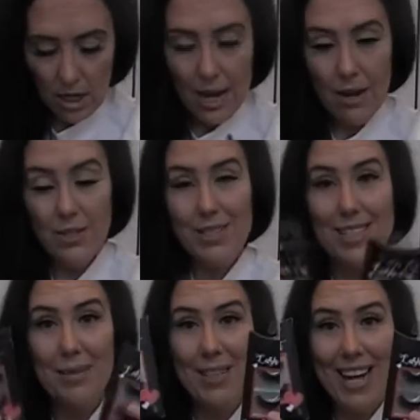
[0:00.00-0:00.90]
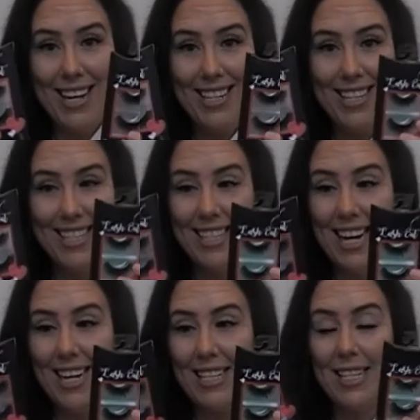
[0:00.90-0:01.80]
I'll do some lashes
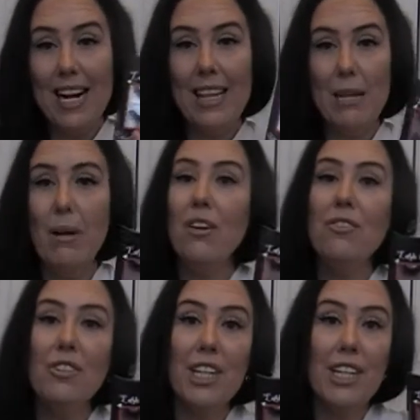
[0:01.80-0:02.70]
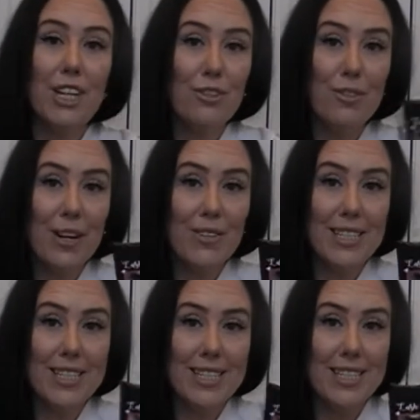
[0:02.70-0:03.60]
next. And I think my friend
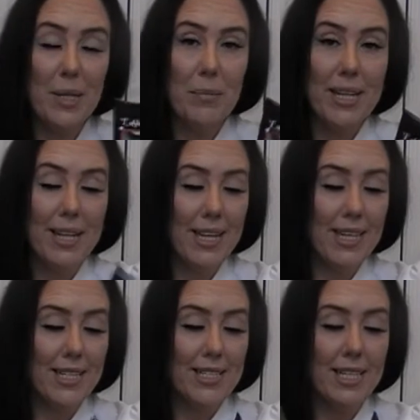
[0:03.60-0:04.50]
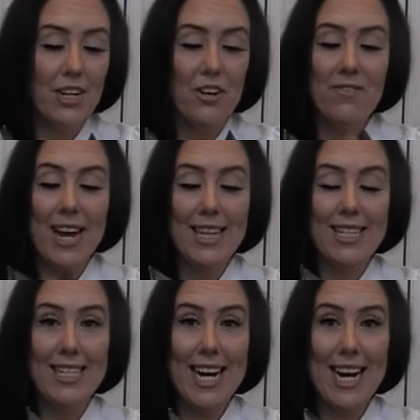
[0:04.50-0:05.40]
Rosa sent me these in her
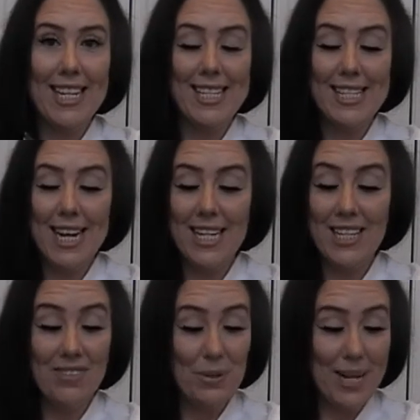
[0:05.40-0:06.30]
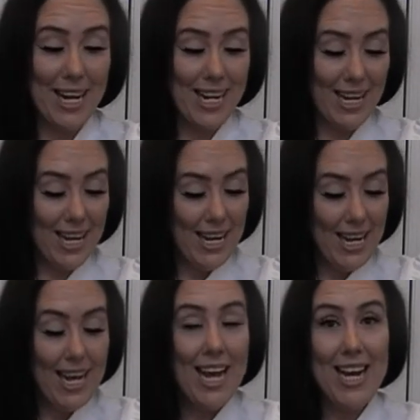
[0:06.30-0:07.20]
Valentine's Day giveaway.
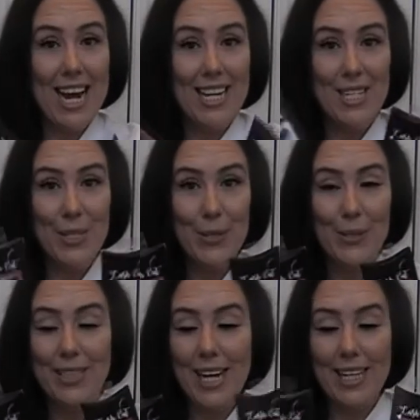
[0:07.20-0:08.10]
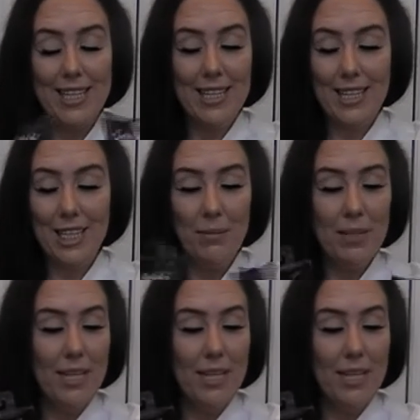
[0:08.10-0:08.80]
And I do like them.